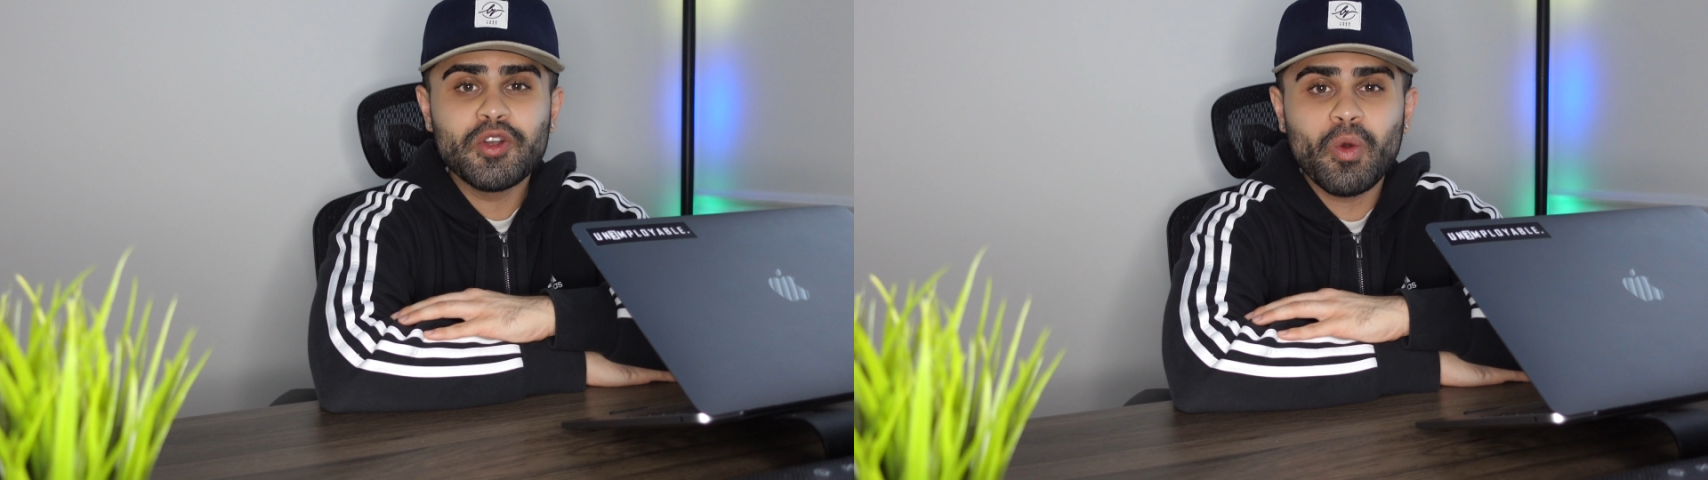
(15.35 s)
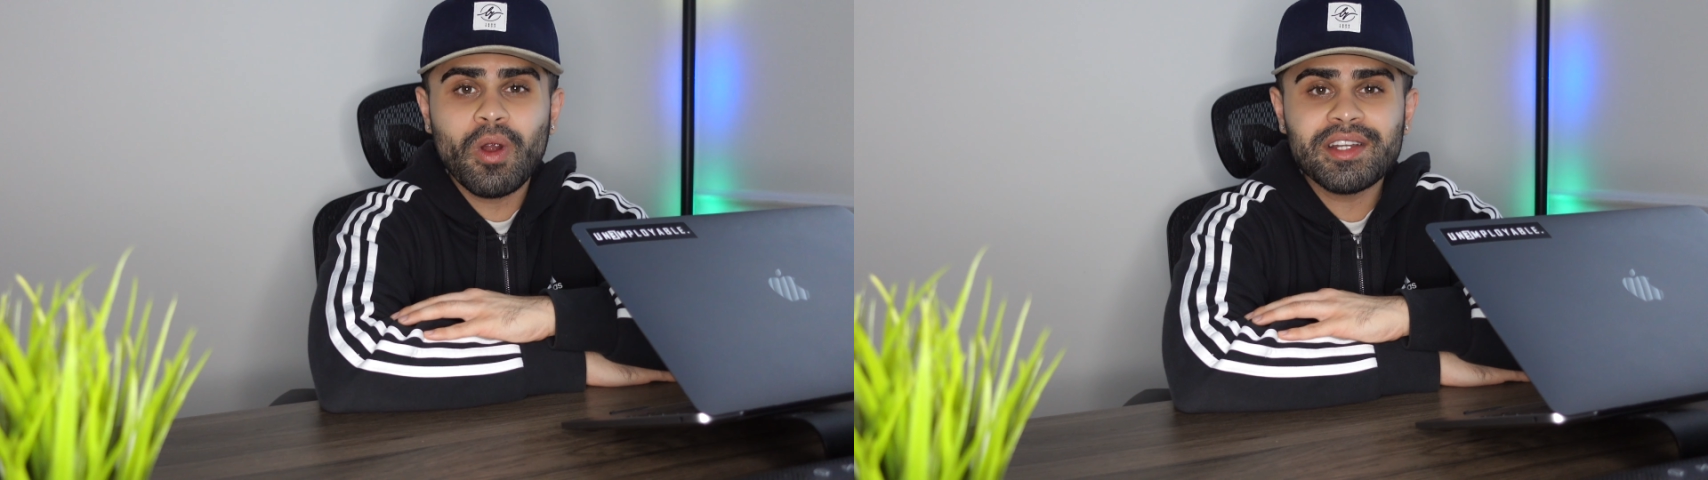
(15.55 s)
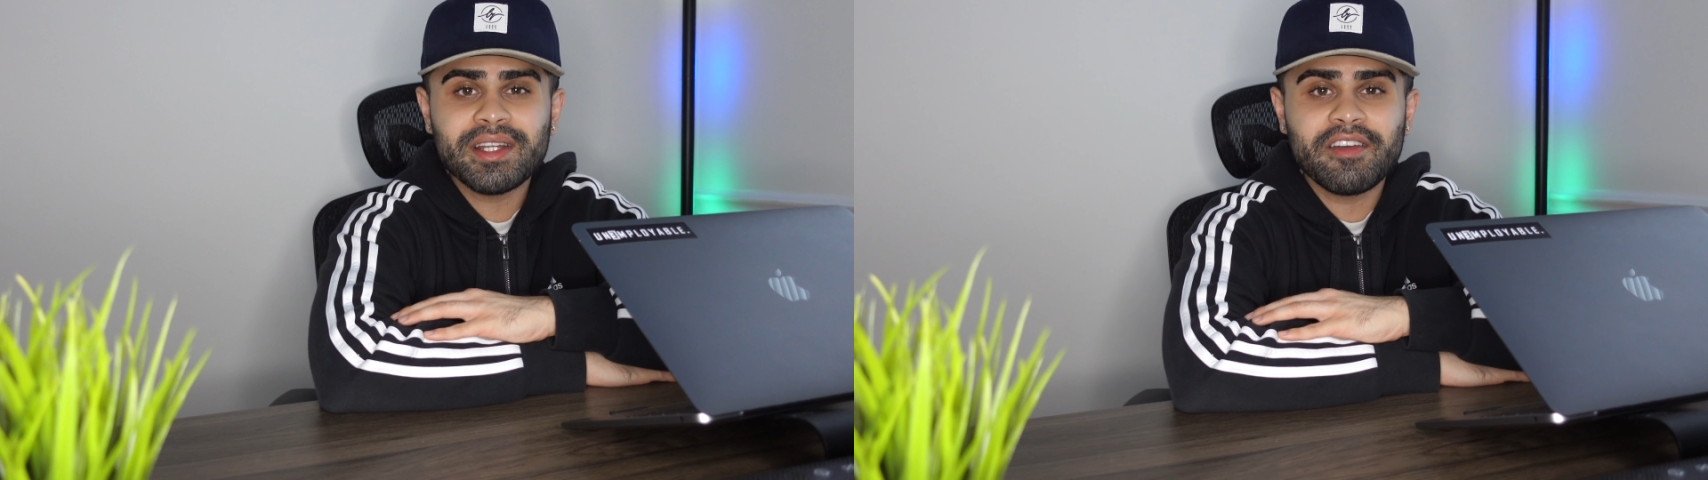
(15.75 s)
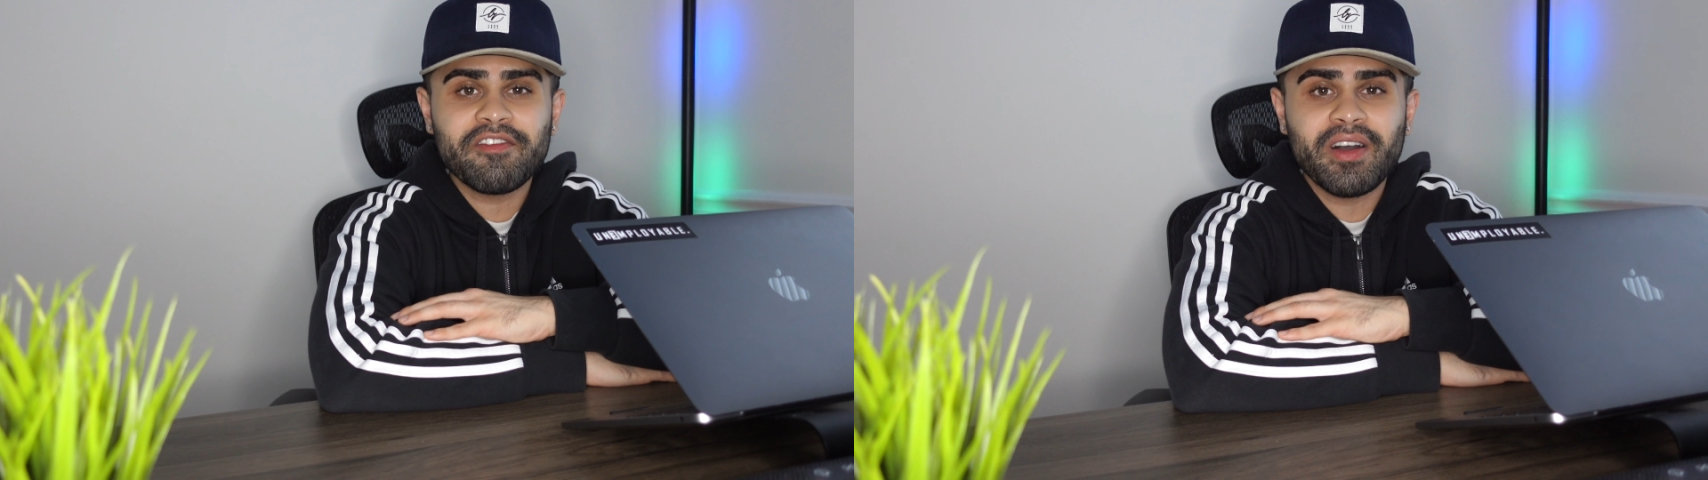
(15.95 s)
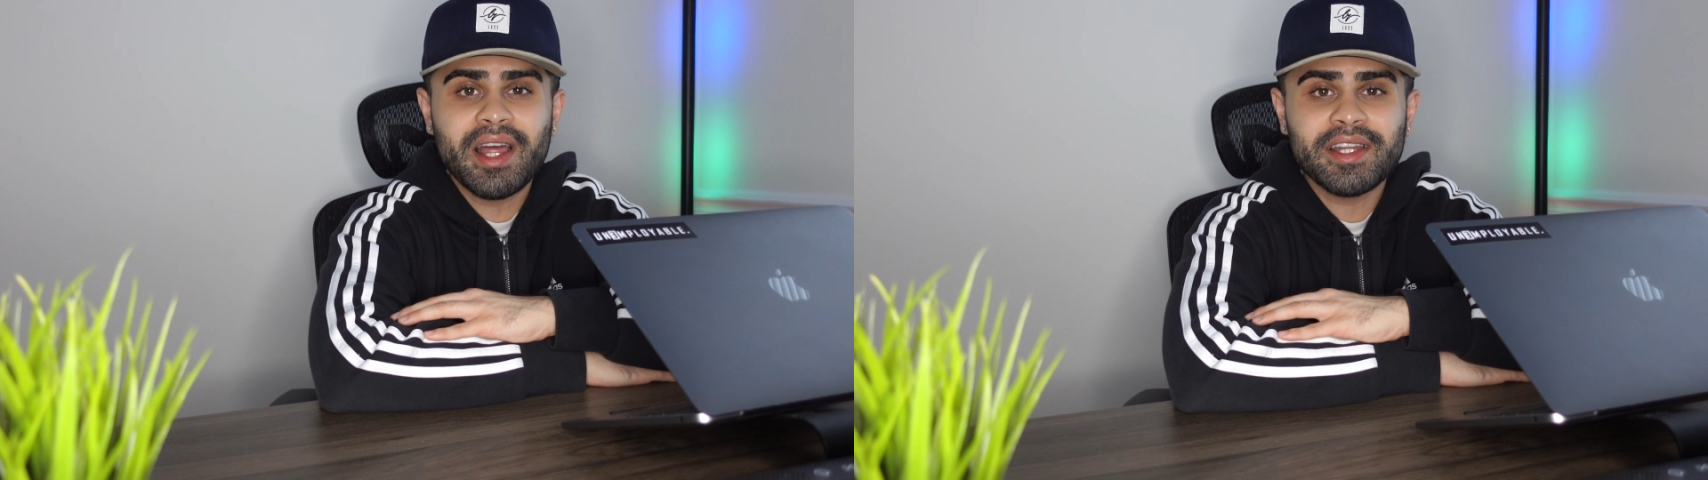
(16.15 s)
nor did I
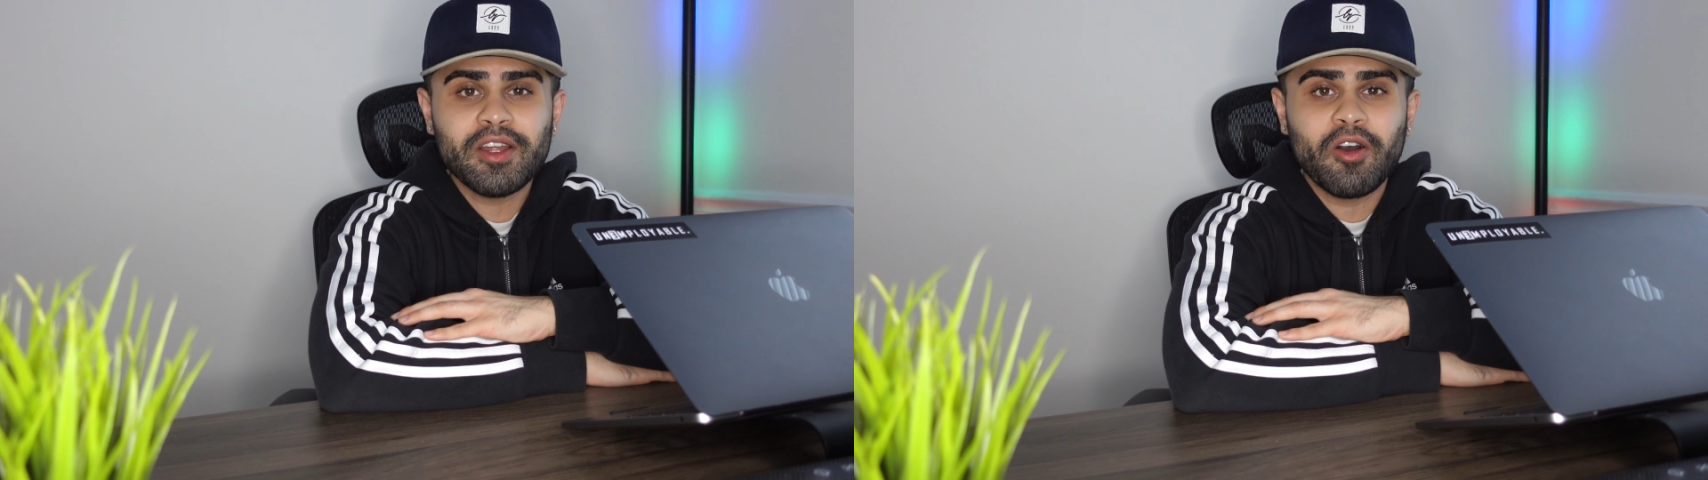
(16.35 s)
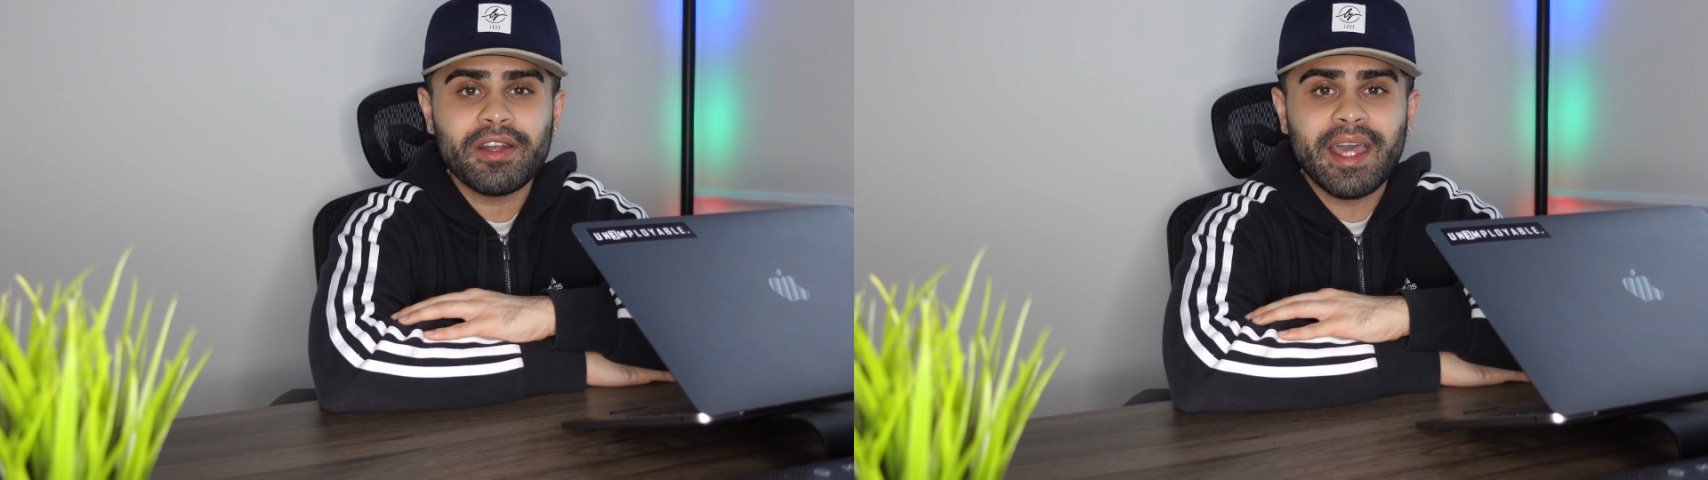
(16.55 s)
find it on